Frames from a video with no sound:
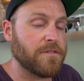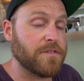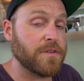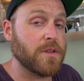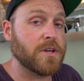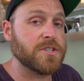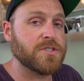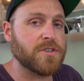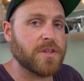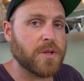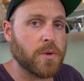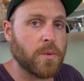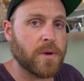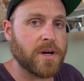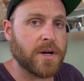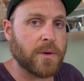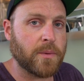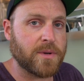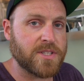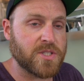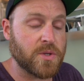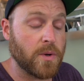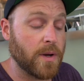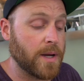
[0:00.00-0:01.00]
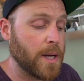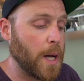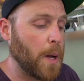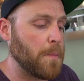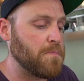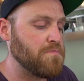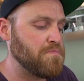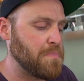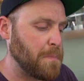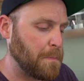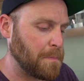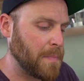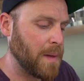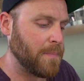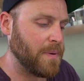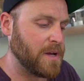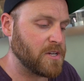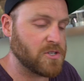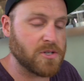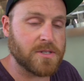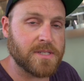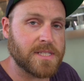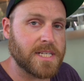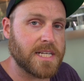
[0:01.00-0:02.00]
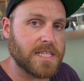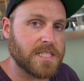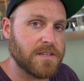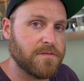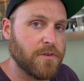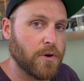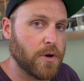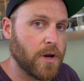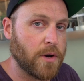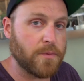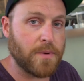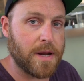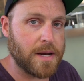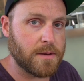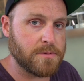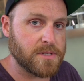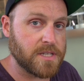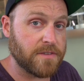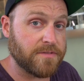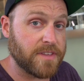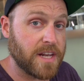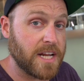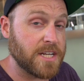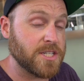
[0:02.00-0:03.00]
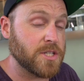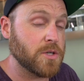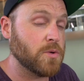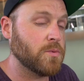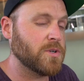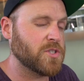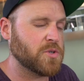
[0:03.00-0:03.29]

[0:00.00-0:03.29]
For those of you that are wondering what's going on, my patrons get to vote on random stuff that I do,